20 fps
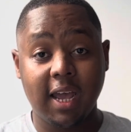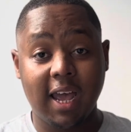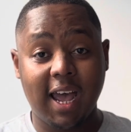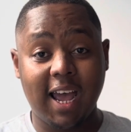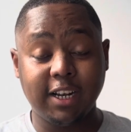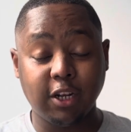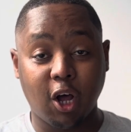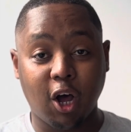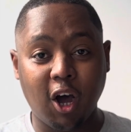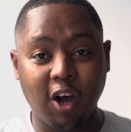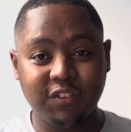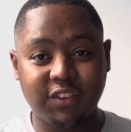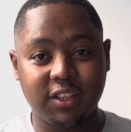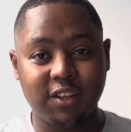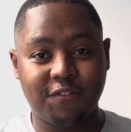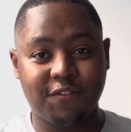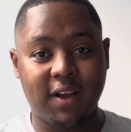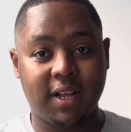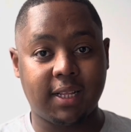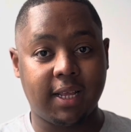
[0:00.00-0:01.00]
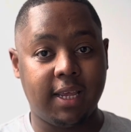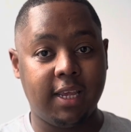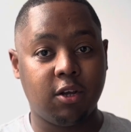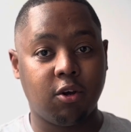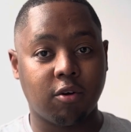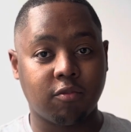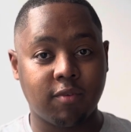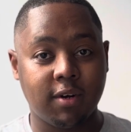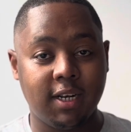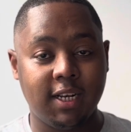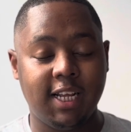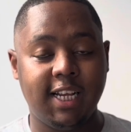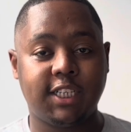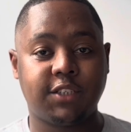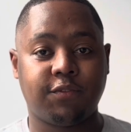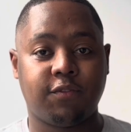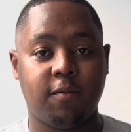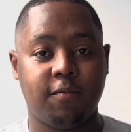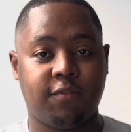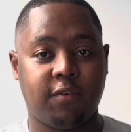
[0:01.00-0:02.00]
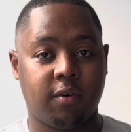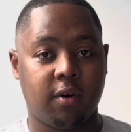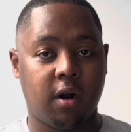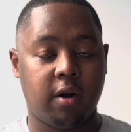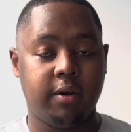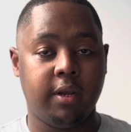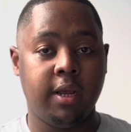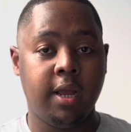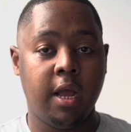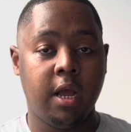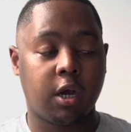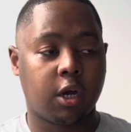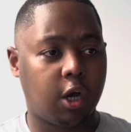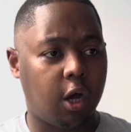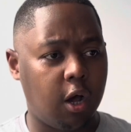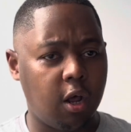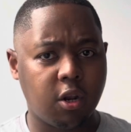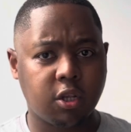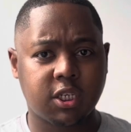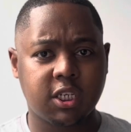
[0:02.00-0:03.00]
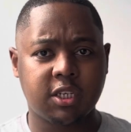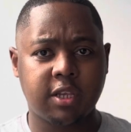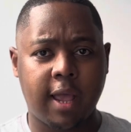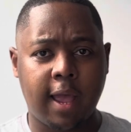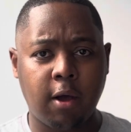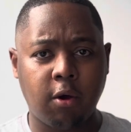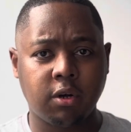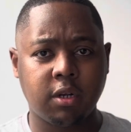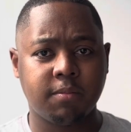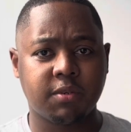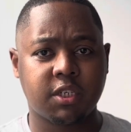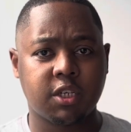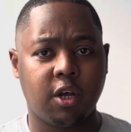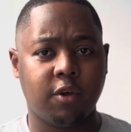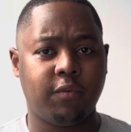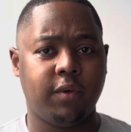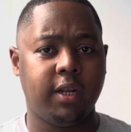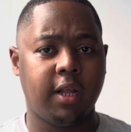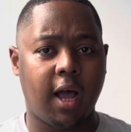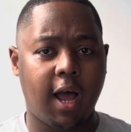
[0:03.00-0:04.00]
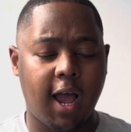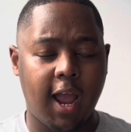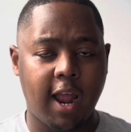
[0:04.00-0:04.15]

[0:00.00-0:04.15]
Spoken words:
And after the fact that he got released from Ferrari, Carlos has held himself in high